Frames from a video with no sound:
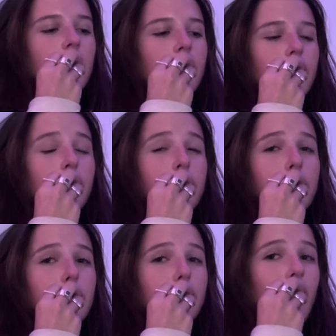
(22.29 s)

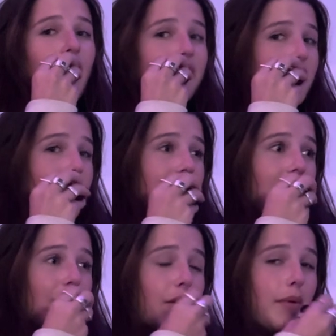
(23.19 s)
Nicole Raffi,
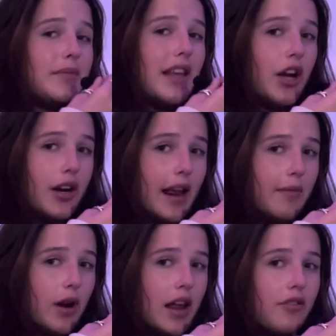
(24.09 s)
I hope I'm saying her
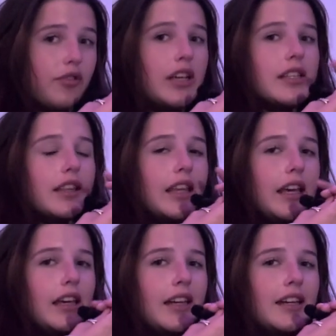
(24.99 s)
name right,
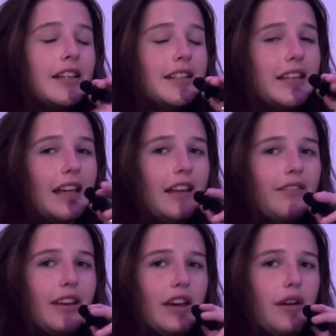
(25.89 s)
recently did a
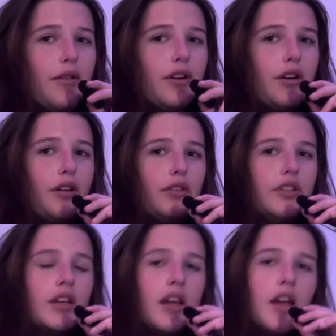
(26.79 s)
video
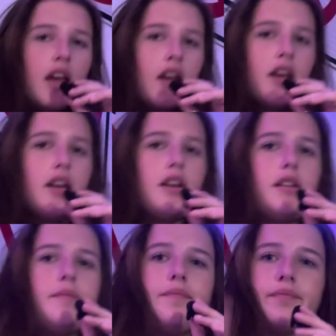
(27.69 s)
called
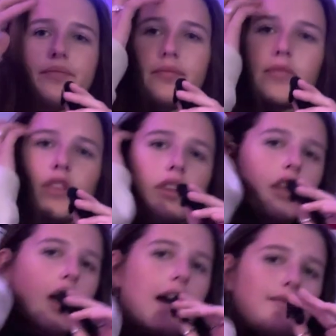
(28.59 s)
I'm
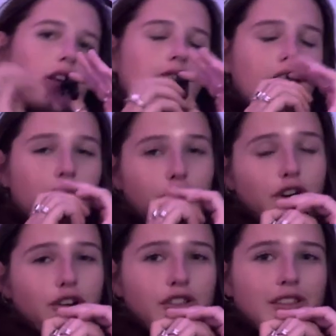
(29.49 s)
Not Like Other
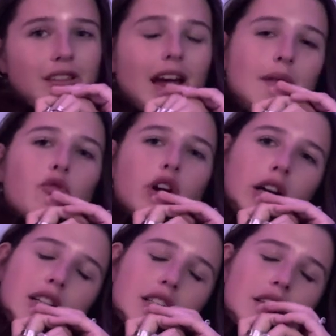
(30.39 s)
Girls, I'm
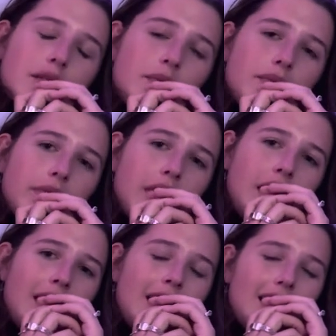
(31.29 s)
Worse.
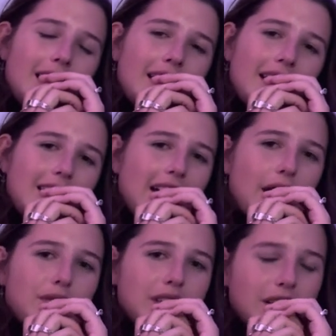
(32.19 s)
And
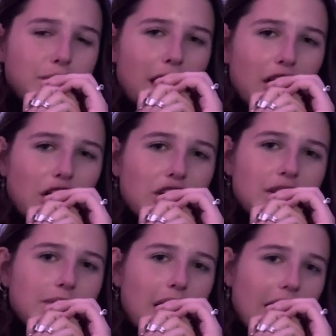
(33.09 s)
I was inspired
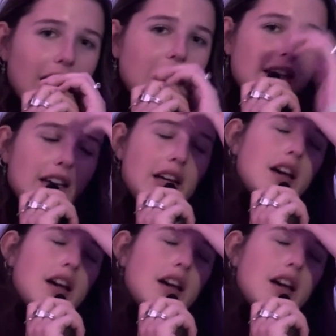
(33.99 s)
by it.